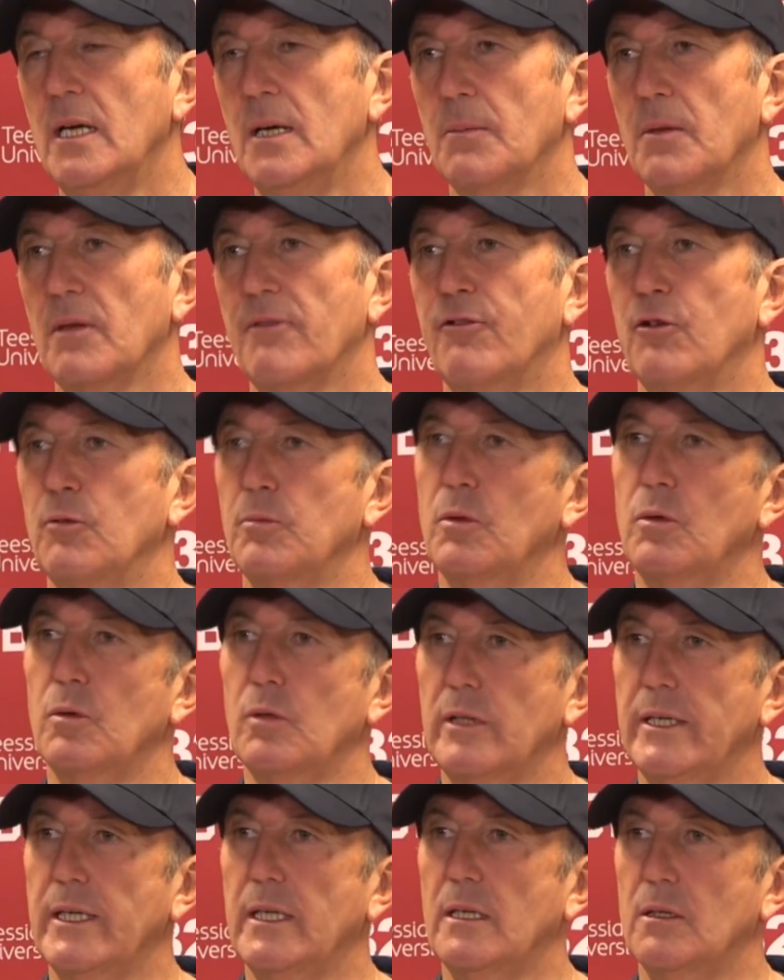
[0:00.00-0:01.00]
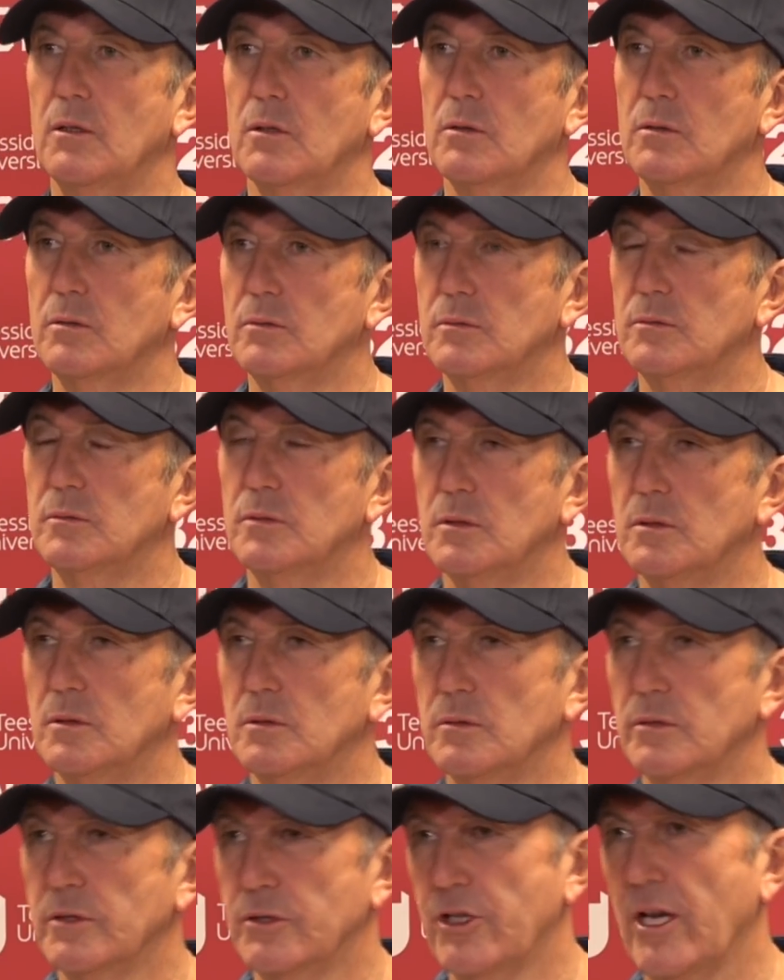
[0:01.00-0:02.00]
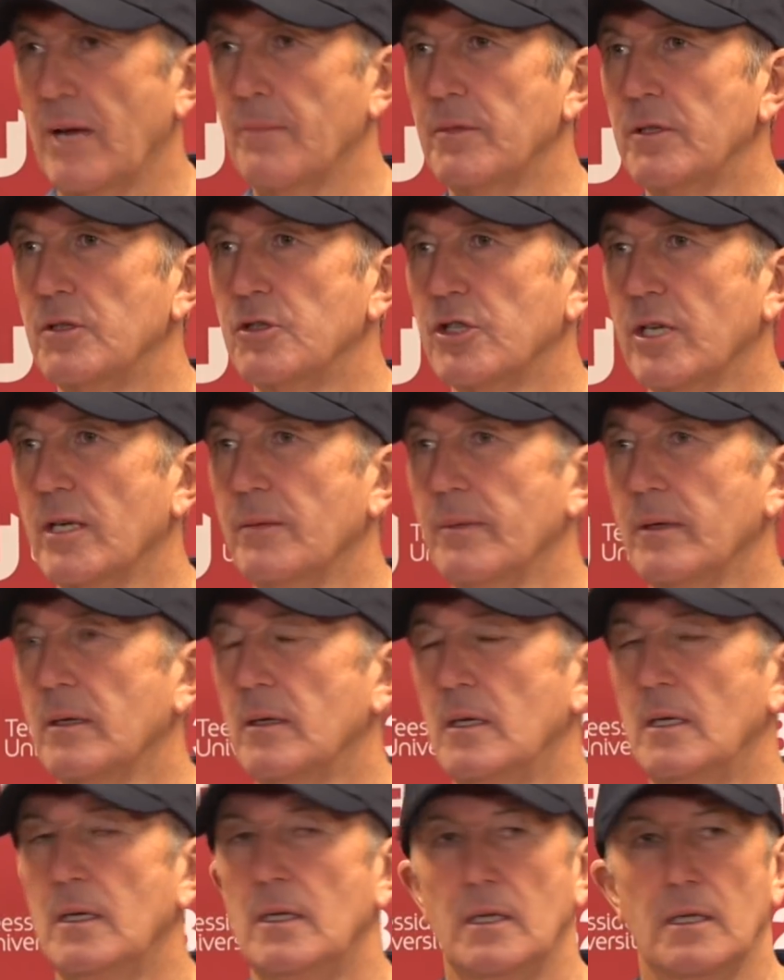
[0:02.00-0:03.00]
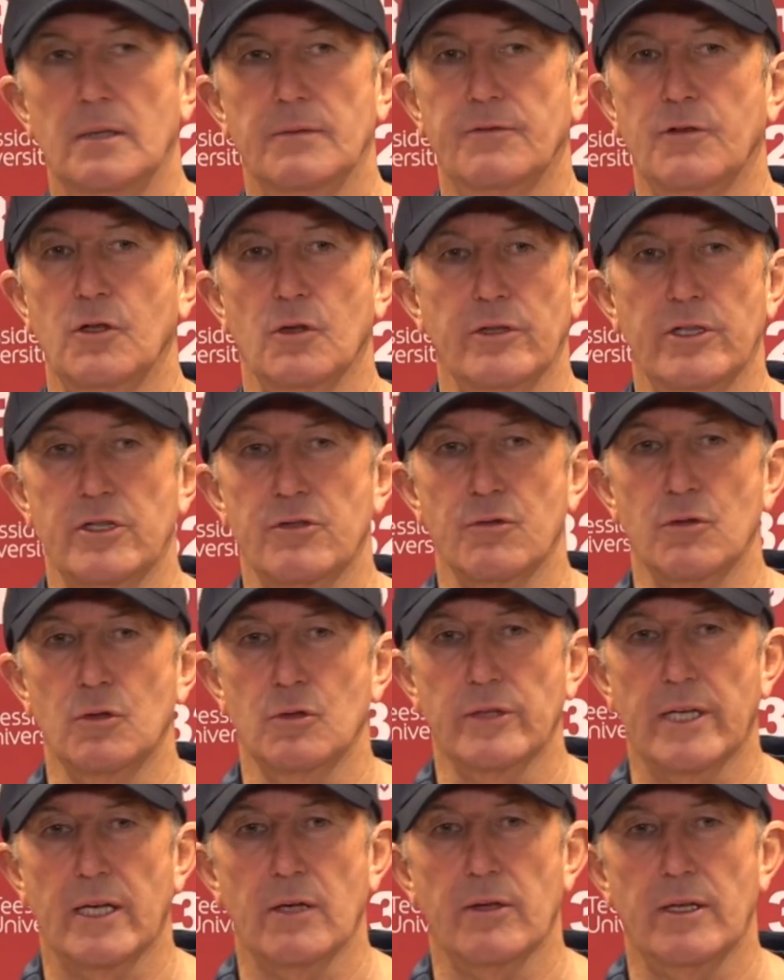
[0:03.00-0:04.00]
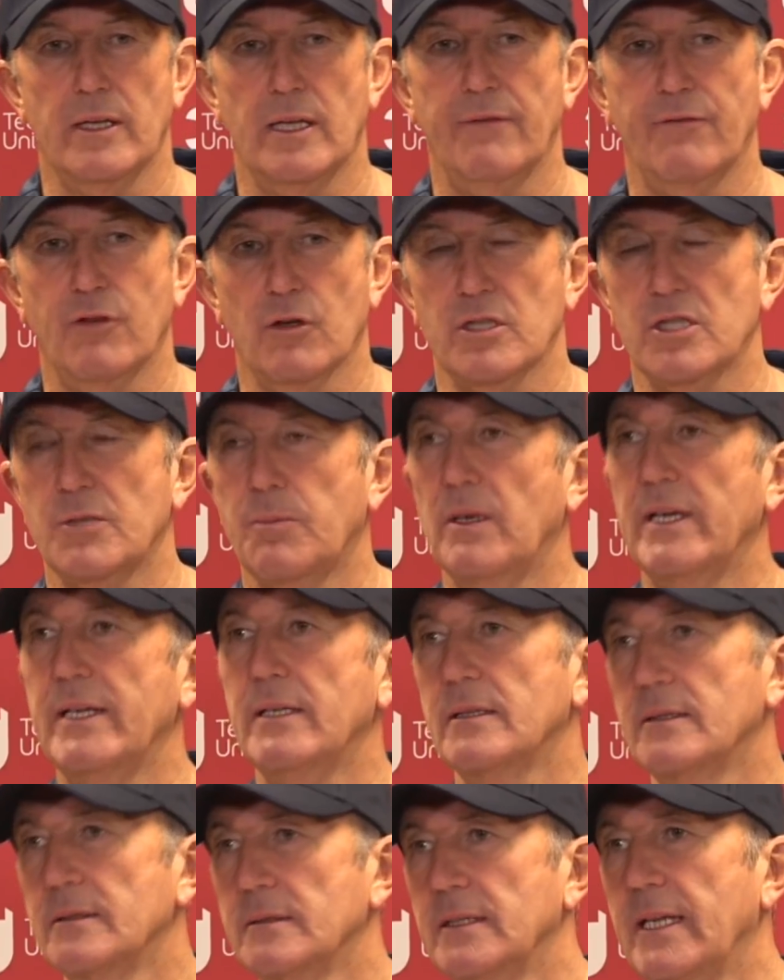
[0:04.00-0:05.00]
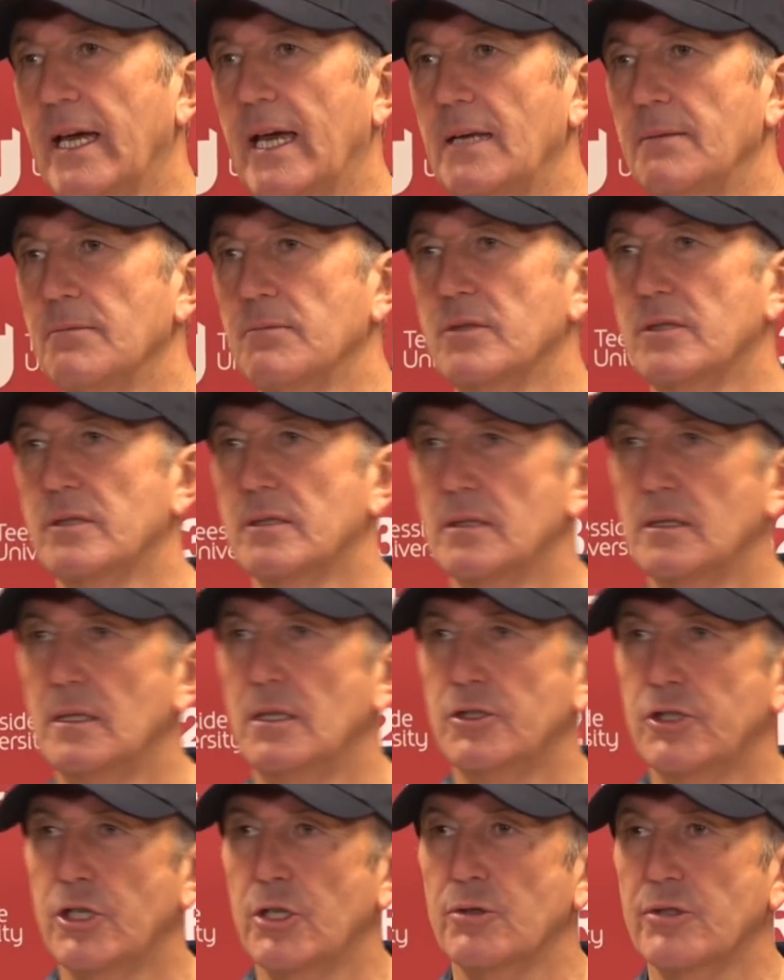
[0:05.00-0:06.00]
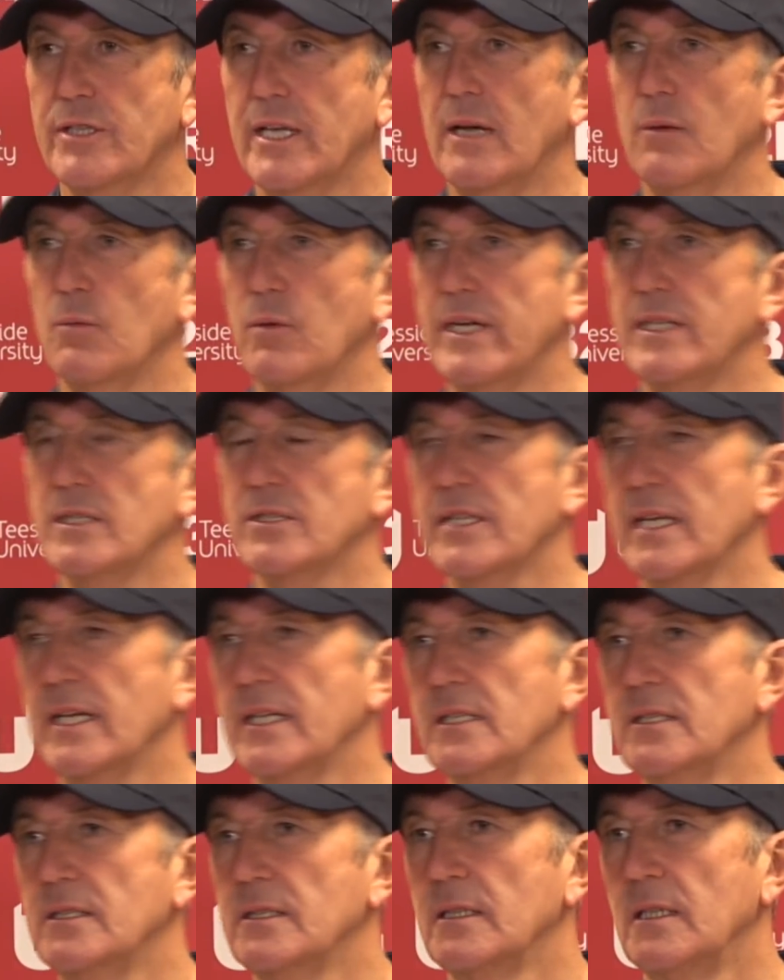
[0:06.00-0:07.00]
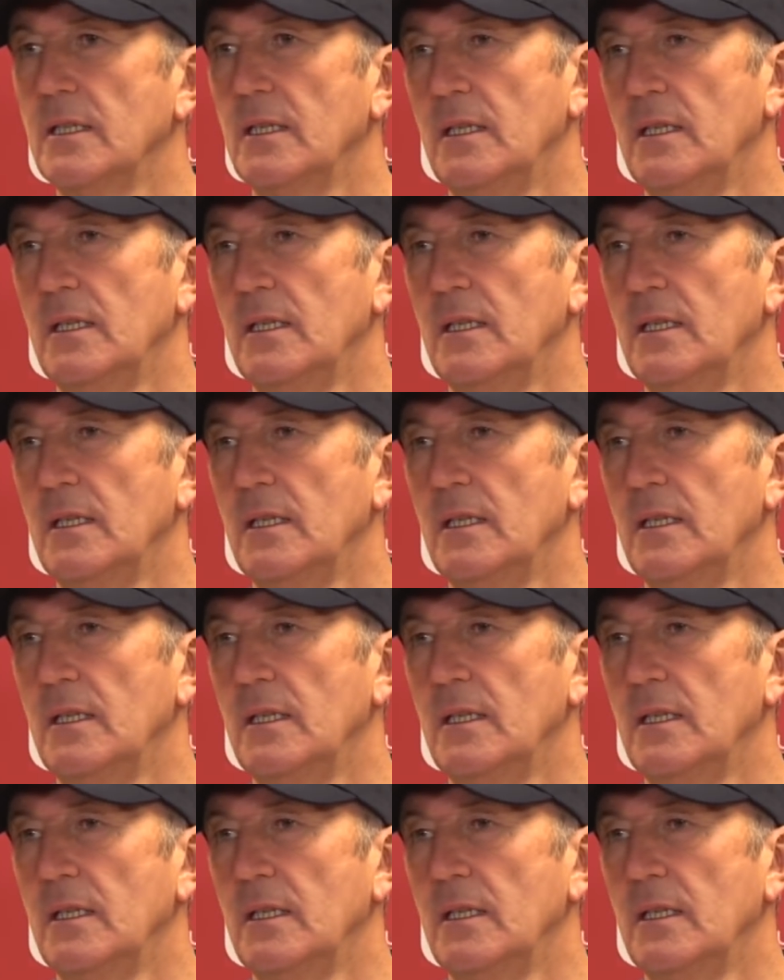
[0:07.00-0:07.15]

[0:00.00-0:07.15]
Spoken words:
But the Football League or the Championship have got this rule now that they've got to split games Tuesday and Wednesdays.